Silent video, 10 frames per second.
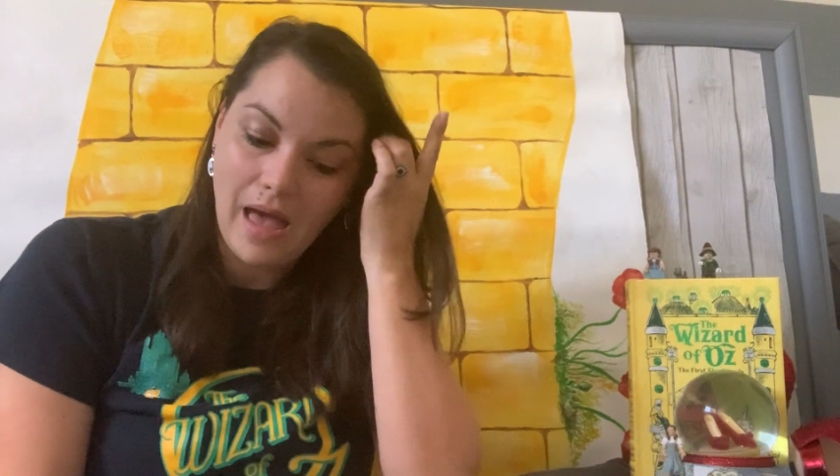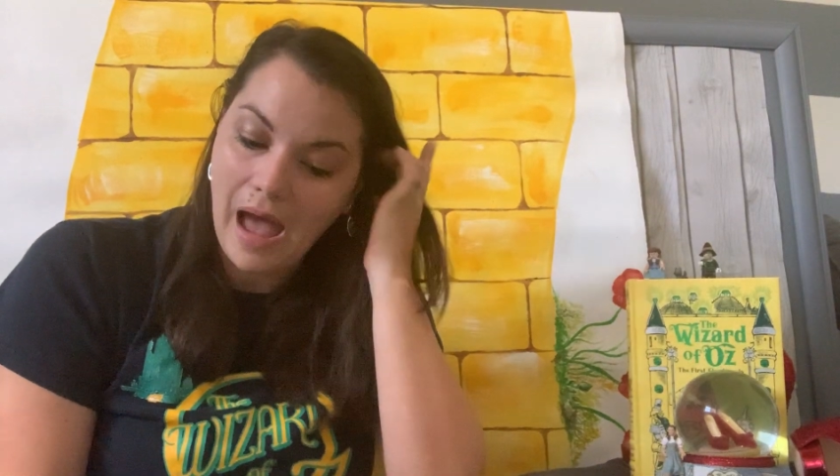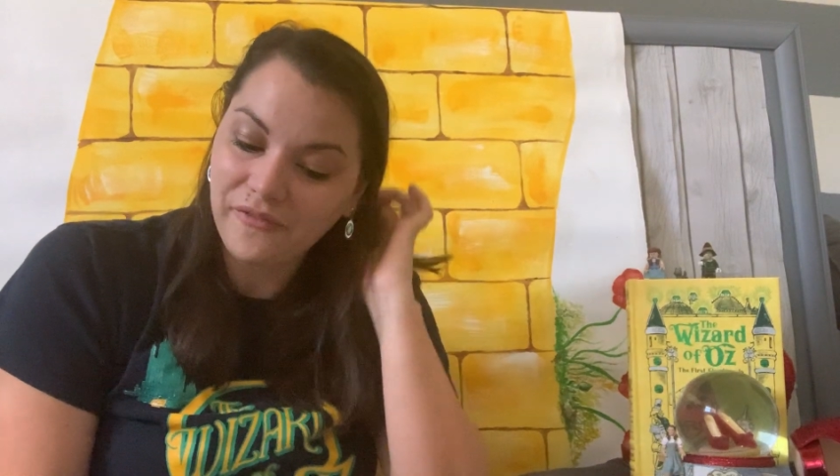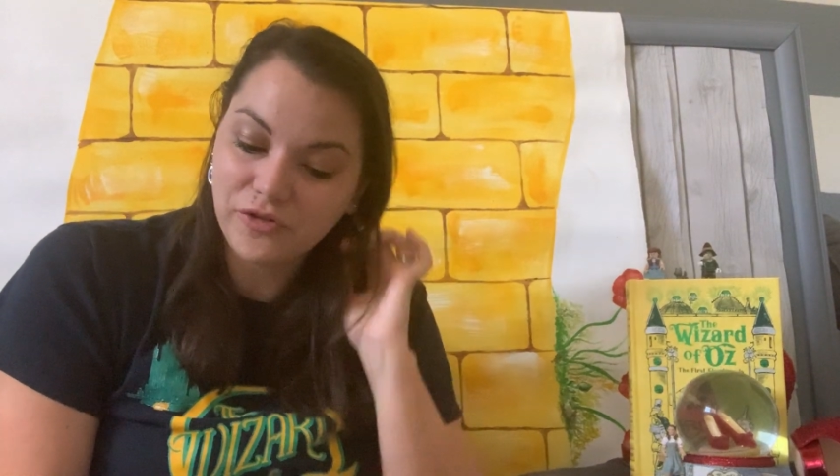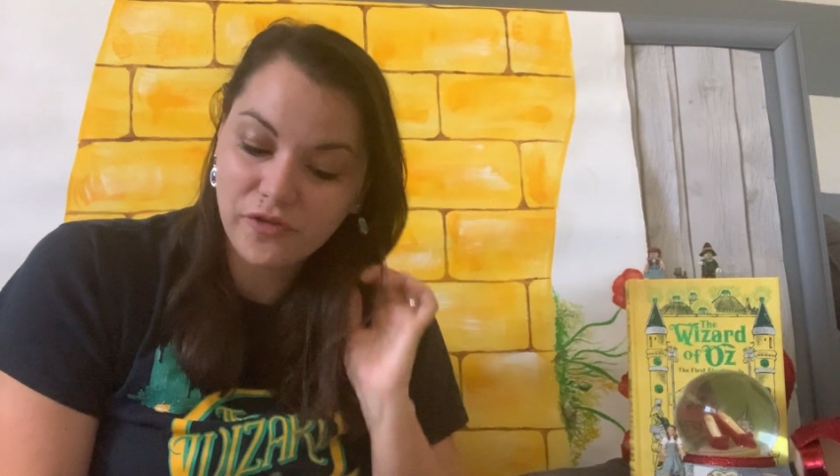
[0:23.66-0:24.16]

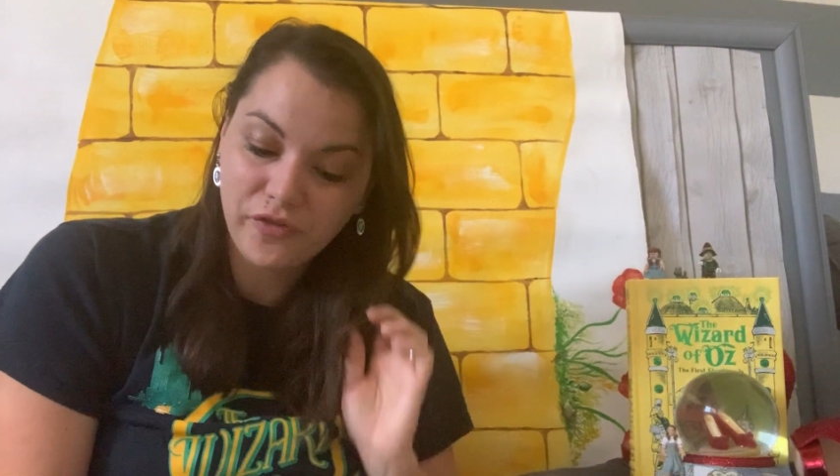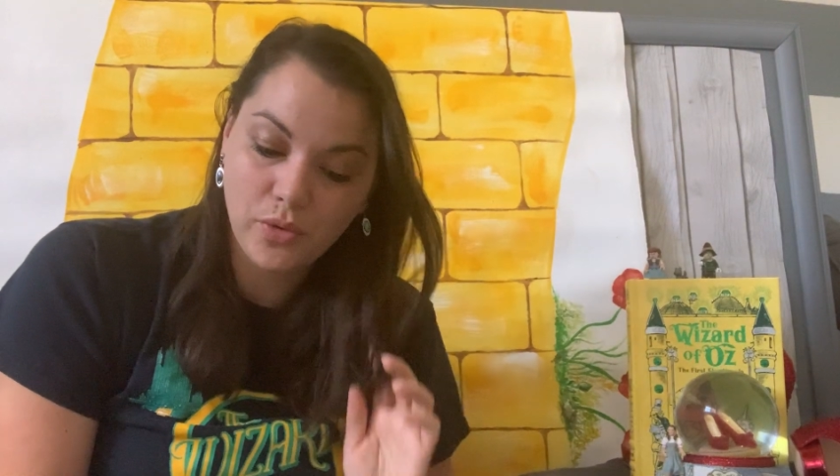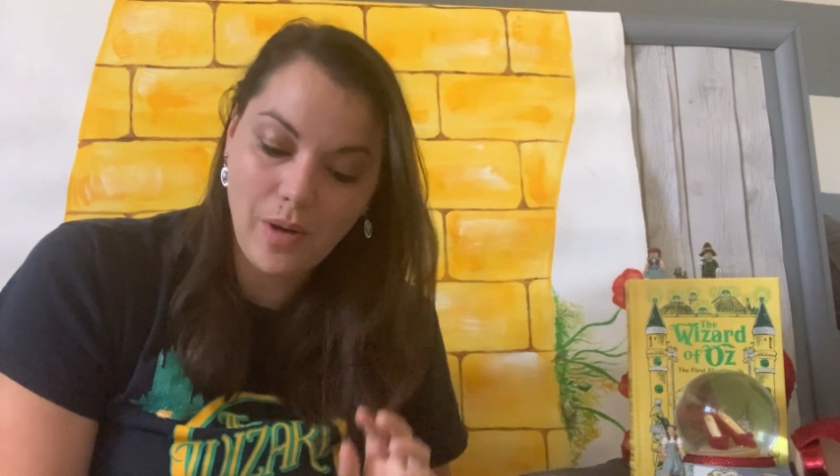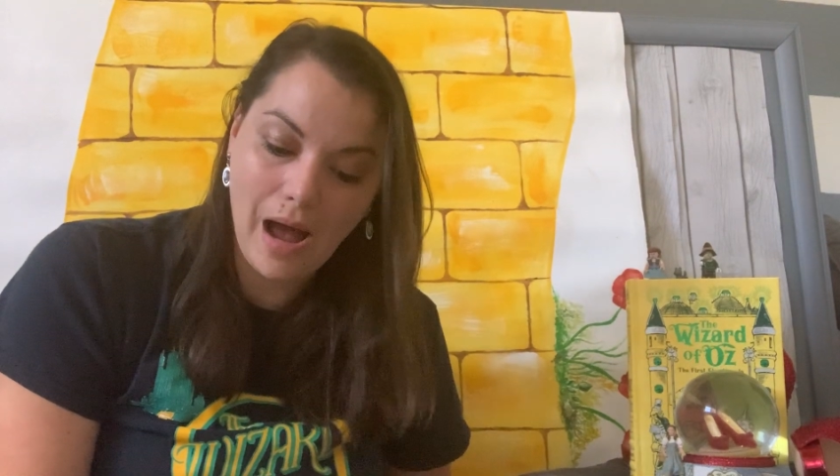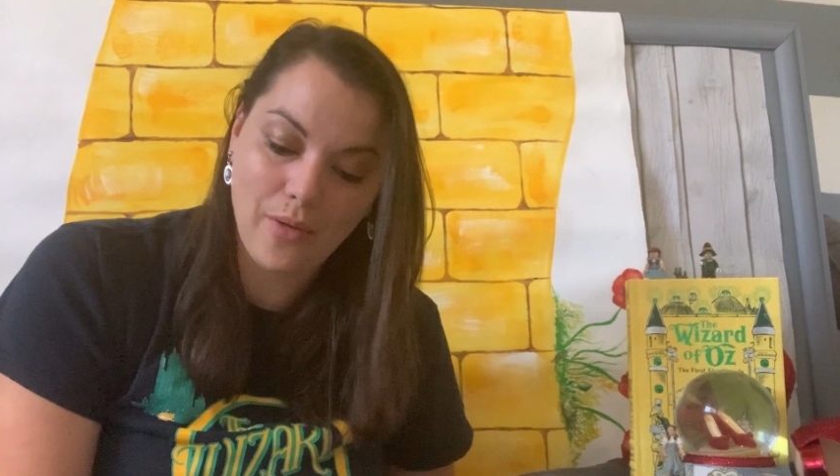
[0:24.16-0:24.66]
After a
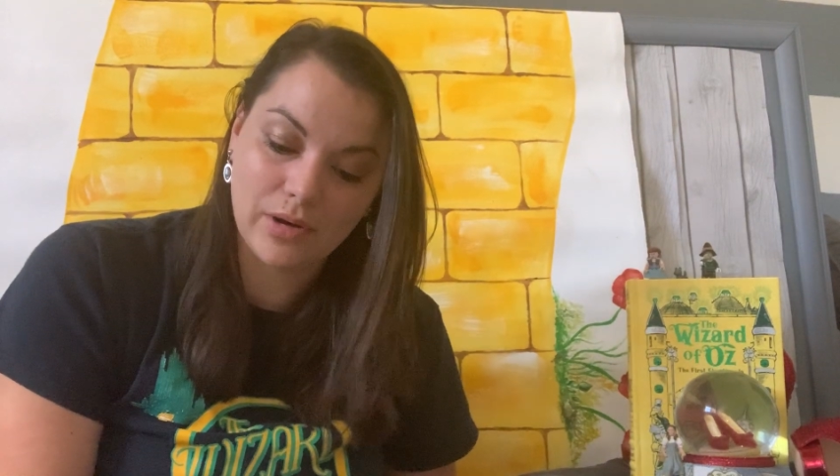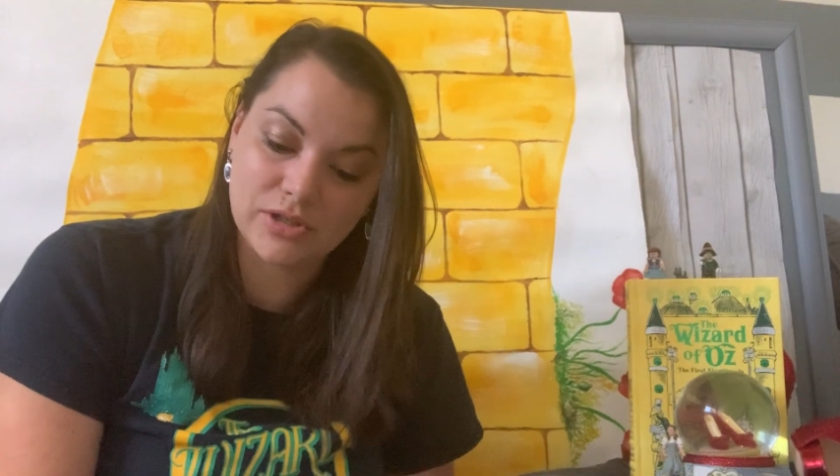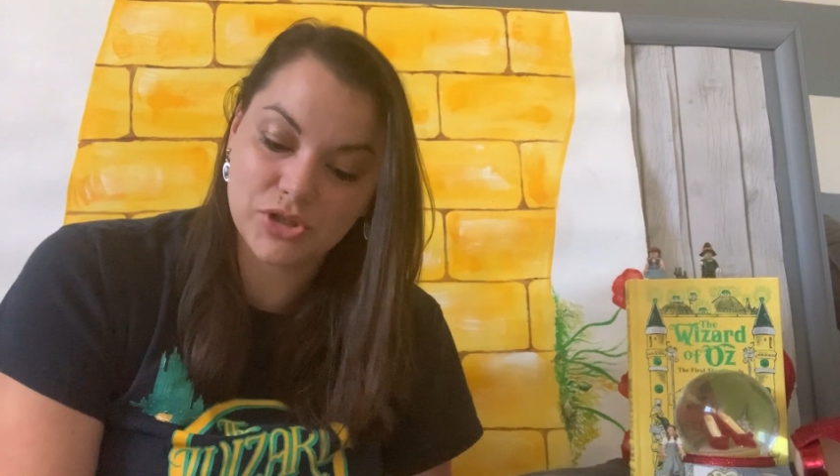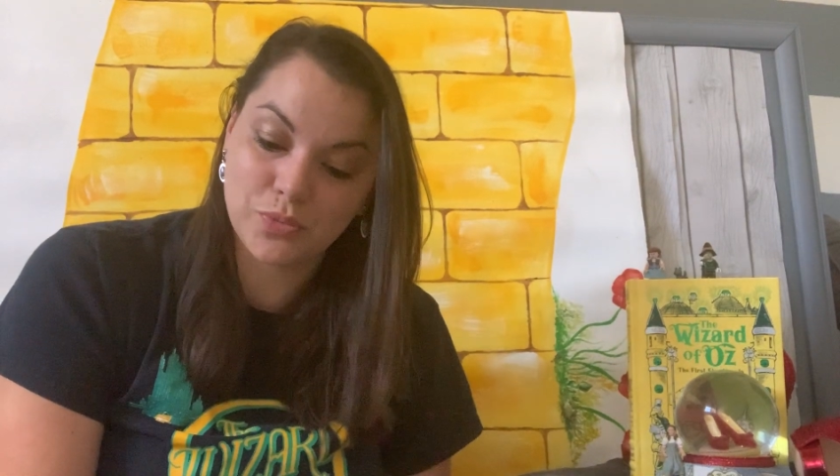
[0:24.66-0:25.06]
few hours, the